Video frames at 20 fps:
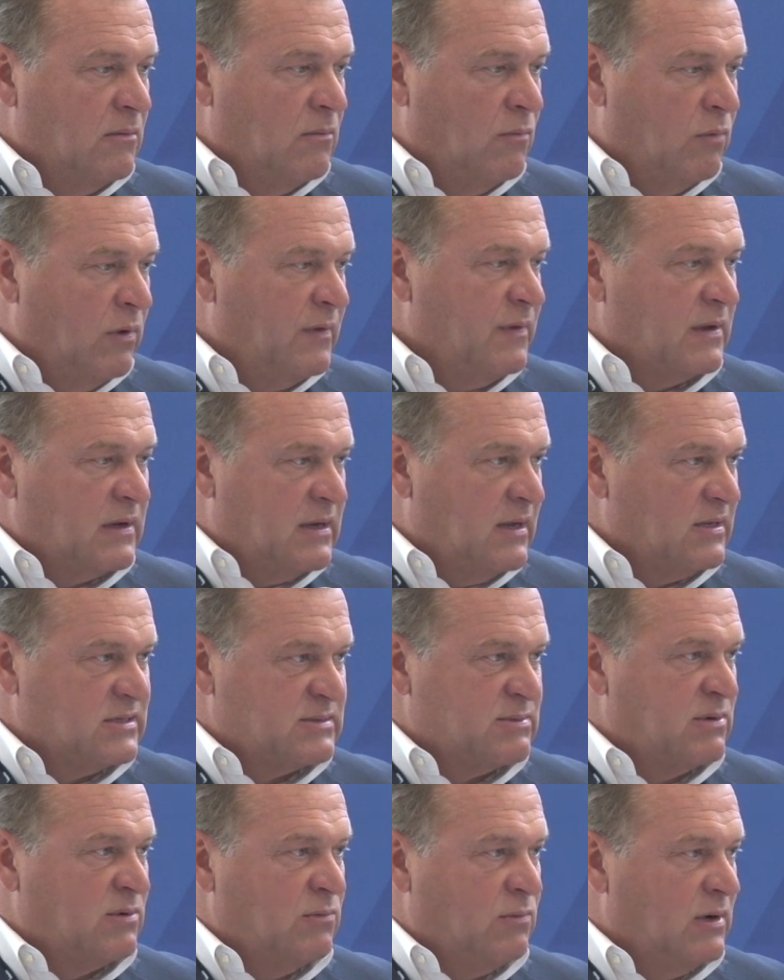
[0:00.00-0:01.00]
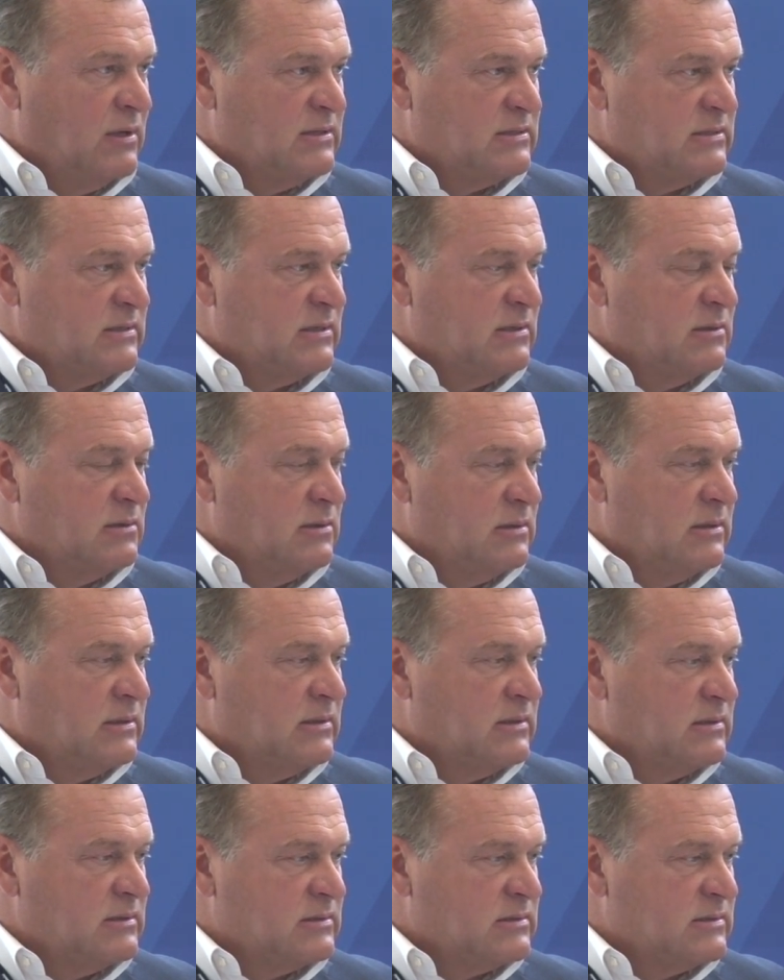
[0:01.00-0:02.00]
when the customer wants it
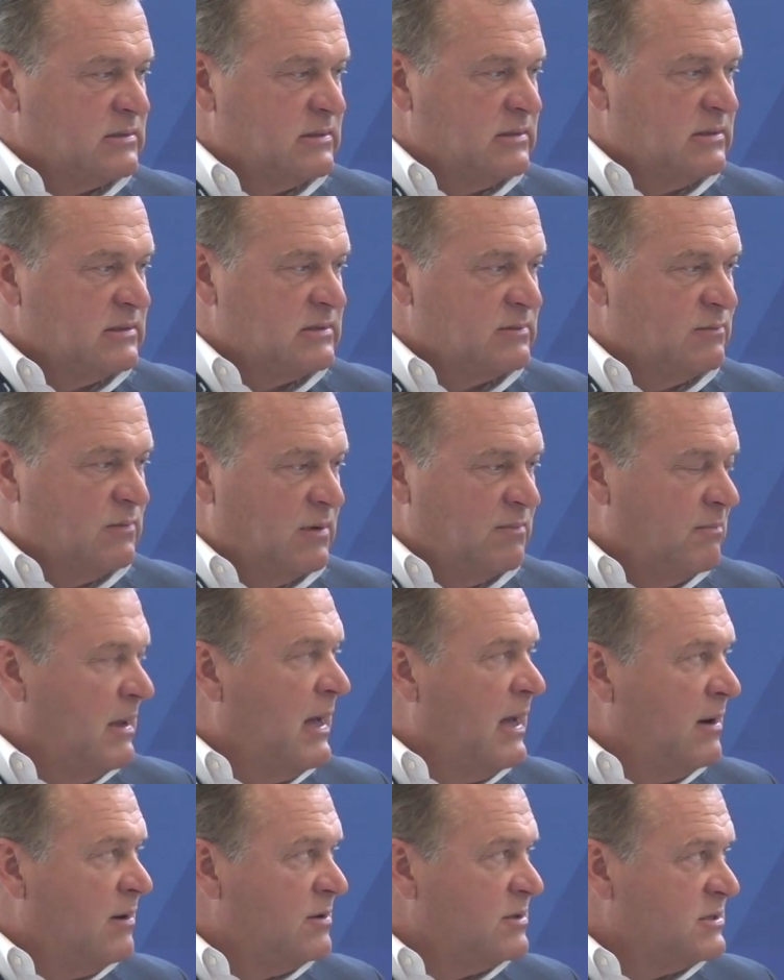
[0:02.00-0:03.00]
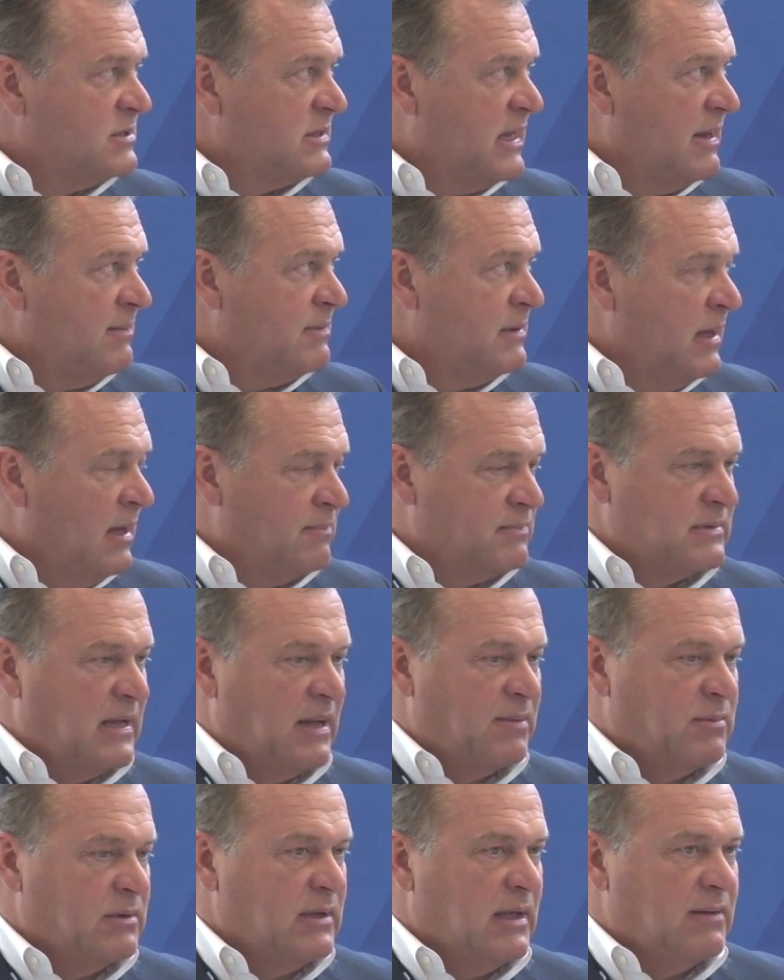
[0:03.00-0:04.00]
is what matters to keep the
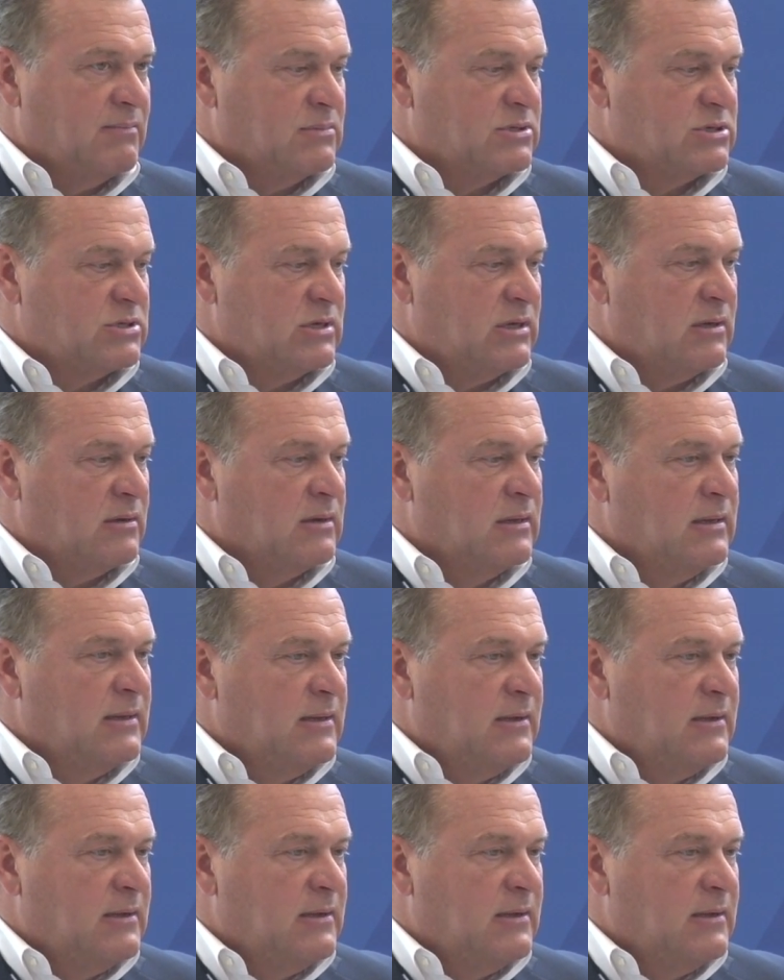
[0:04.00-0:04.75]
uptime on that machine.